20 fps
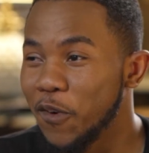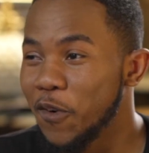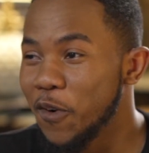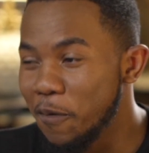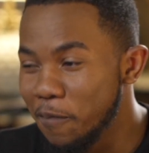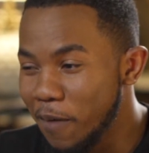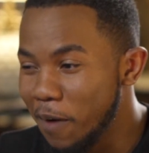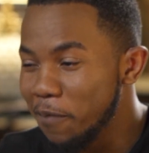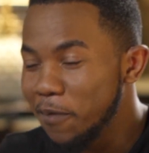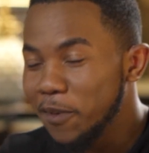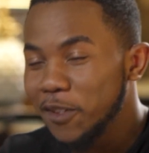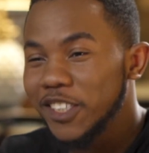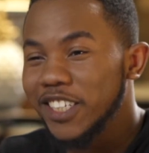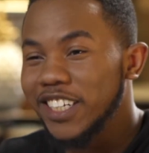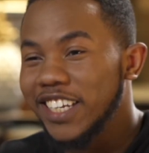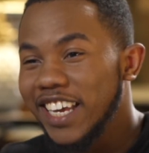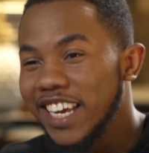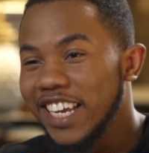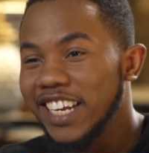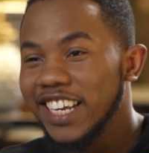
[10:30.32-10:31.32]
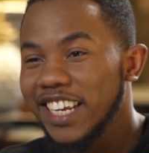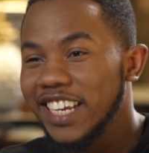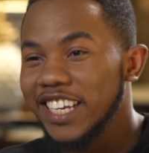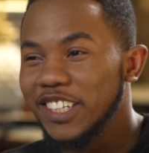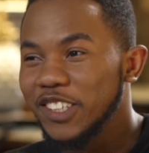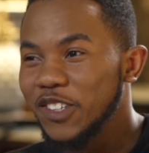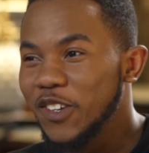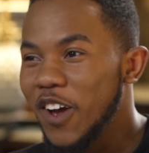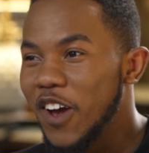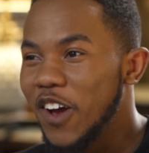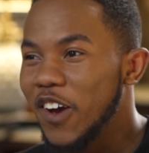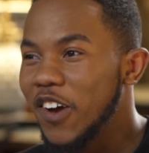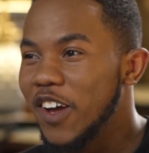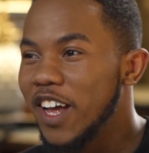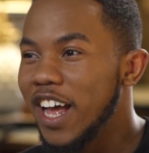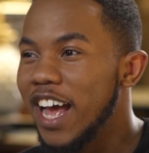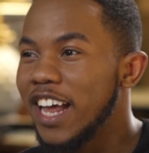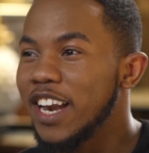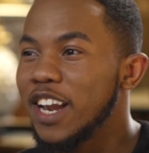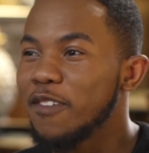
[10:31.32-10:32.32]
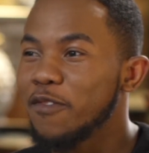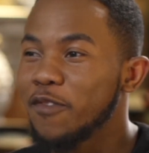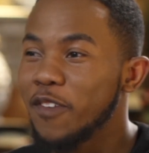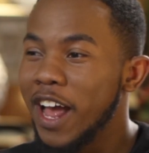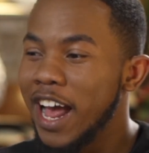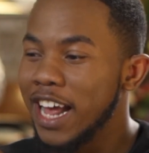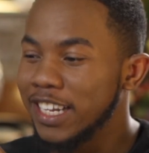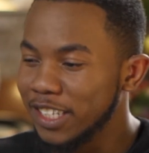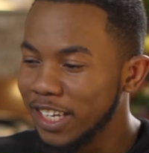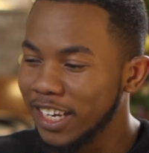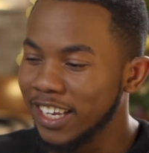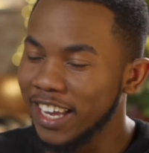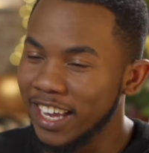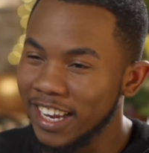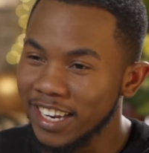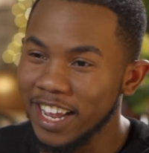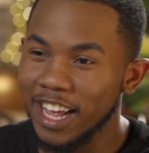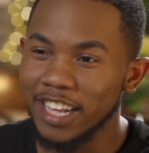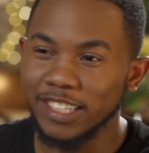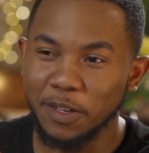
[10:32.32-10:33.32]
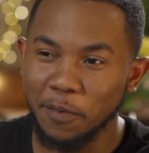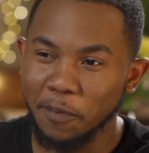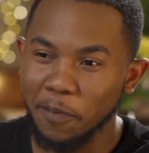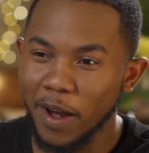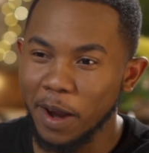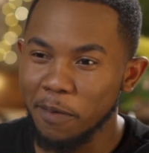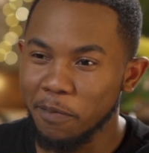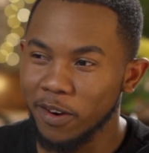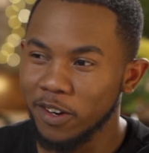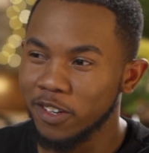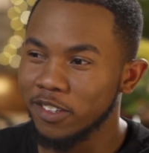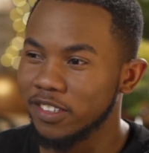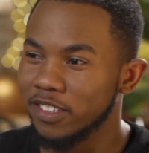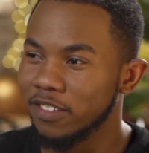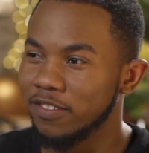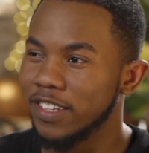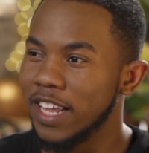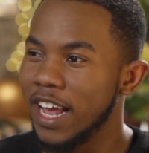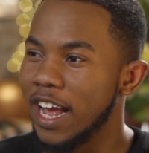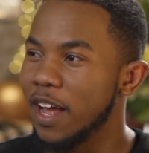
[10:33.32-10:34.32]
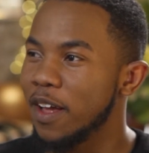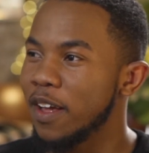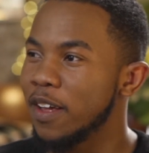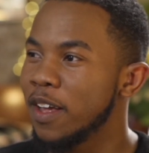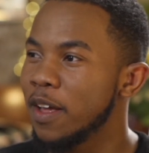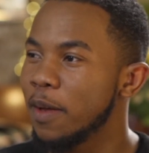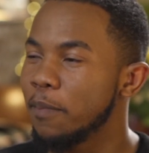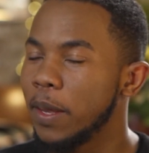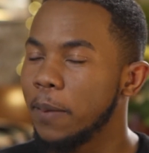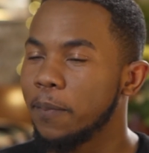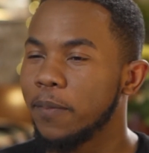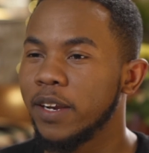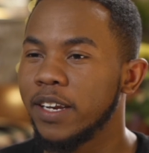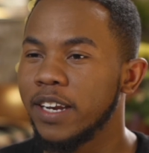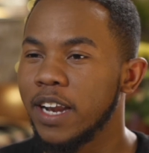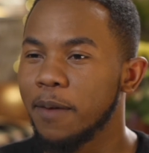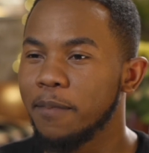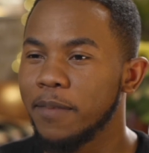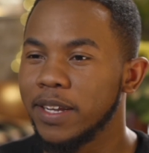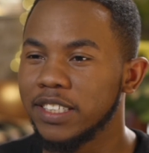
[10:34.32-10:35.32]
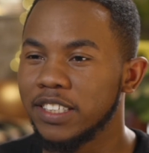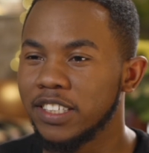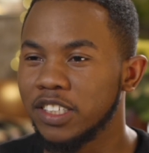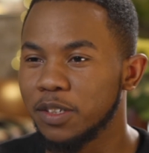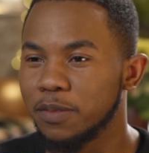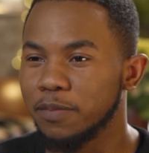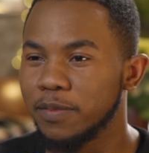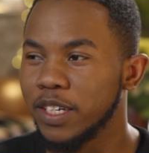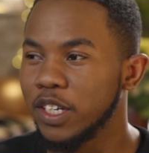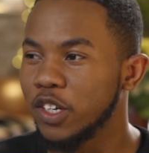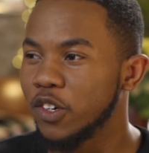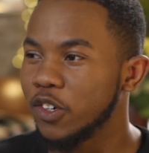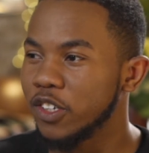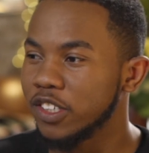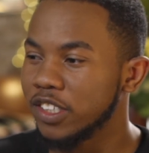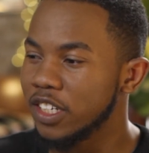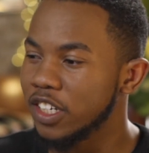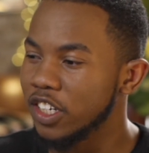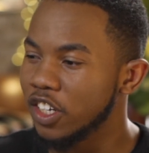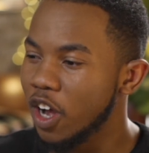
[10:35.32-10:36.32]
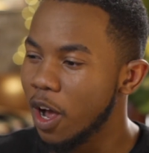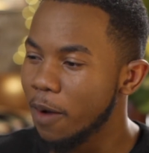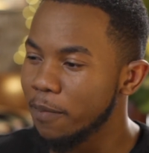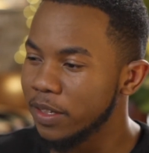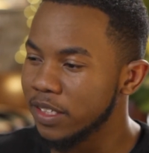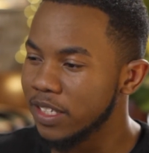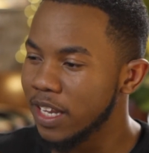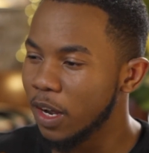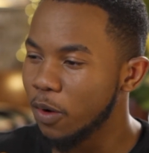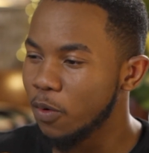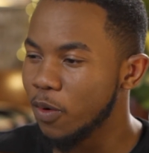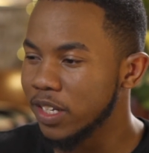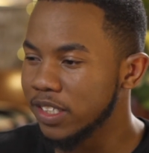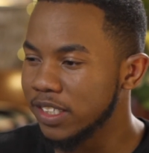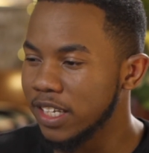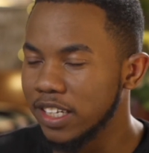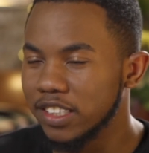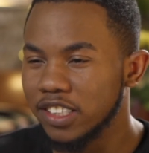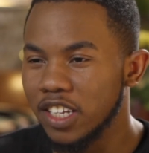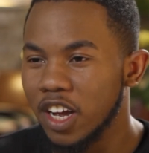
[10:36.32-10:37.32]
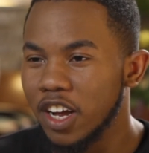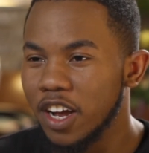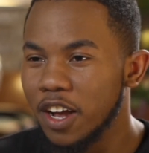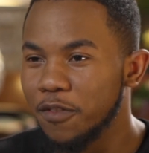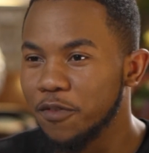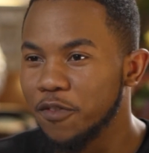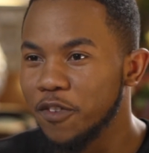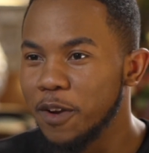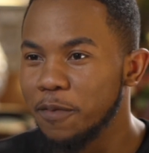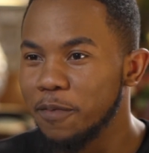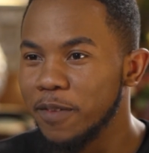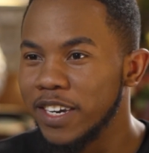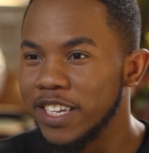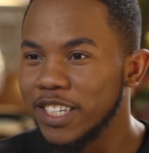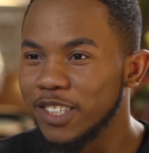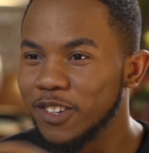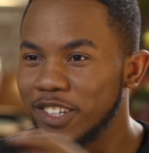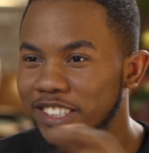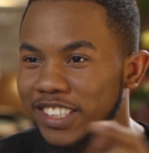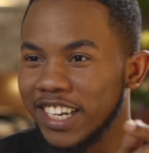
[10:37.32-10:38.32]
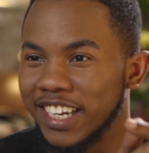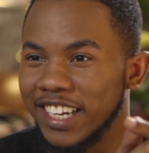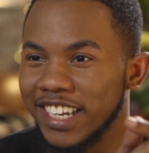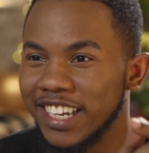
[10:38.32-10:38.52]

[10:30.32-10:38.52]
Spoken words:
all my music in it as well. And as a byproduct of that, people are now messaging me, or it's in the comments like, "What's that song at 3 minutes? What's that?